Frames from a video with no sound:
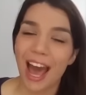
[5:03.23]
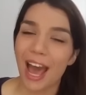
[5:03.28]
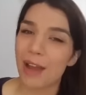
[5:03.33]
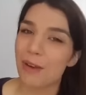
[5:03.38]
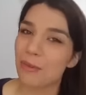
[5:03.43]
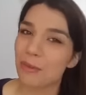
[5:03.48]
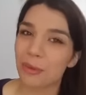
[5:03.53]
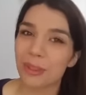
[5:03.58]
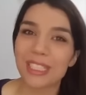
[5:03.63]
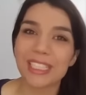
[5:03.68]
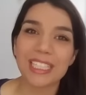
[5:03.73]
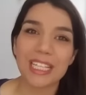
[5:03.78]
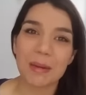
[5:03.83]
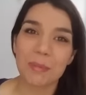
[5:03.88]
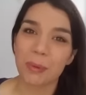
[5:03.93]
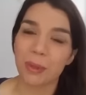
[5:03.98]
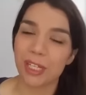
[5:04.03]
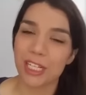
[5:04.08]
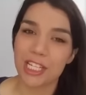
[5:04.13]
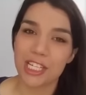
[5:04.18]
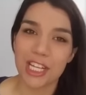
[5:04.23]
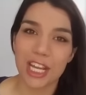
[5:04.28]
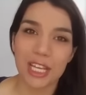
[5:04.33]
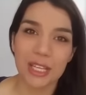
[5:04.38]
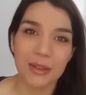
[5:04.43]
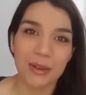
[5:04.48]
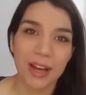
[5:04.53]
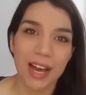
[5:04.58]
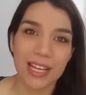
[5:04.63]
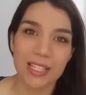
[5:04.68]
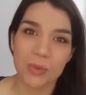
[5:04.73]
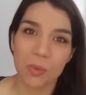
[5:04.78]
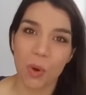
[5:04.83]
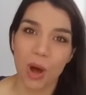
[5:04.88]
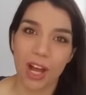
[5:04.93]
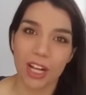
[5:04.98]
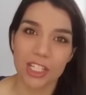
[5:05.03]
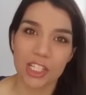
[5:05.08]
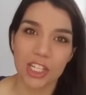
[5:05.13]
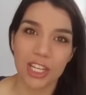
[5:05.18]
I really appreciate you guys
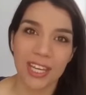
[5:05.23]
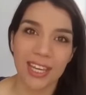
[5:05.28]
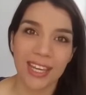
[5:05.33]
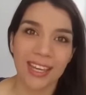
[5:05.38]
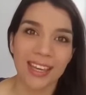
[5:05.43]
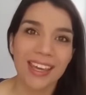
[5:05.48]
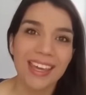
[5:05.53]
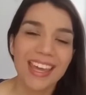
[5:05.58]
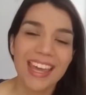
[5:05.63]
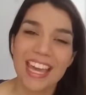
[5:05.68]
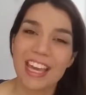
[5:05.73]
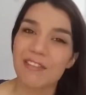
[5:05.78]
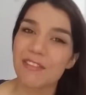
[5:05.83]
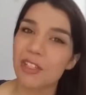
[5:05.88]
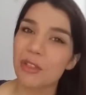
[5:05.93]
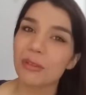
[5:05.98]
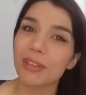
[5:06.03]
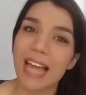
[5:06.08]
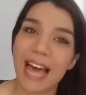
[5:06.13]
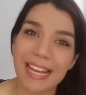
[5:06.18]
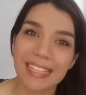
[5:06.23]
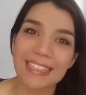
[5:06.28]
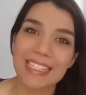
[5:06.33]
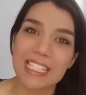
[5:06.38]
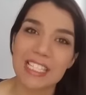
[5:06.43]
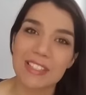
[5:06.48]
watching. If you like